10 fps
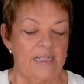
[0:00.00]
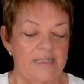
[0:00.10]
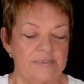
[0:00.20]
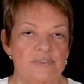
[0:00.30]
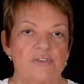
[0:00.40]

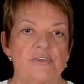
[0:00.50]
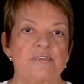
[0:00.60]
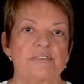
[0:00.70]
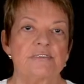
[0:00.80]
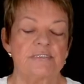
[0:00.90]
As soon
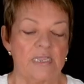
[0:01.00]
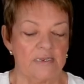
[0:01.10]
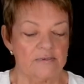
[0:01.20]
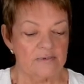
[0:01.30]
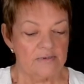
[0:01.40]
as the
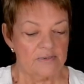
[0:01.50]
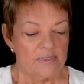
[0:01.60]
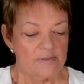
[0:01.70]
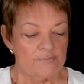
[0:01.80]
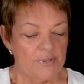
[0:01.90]
sun
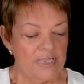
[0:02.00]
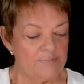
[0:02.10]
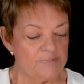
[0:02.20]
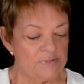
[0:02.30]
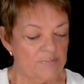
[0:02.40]

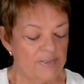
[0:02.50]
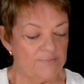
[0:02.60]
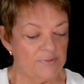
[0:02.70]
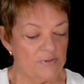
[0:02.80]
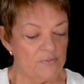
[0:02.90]
peeped
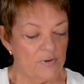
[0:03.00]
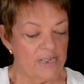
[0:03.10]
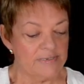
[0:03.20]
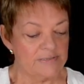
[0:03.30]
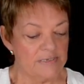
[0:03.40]
above the
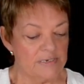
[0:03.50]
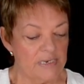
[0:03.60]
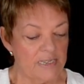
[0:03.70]
horizon,